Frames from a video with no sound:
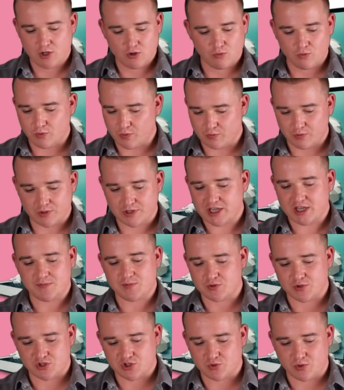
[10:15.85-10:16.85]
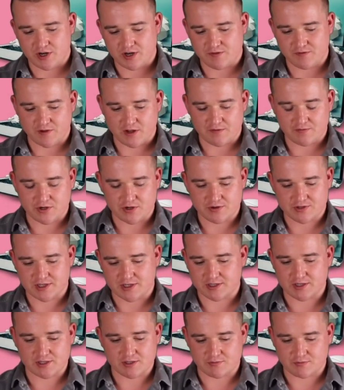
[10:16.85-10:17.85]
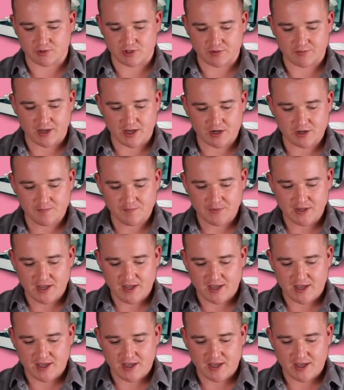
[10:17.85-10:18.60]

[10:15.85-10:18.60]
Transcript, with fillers: We'll, we'll keep doing twenty-five years, that doesn't really matter.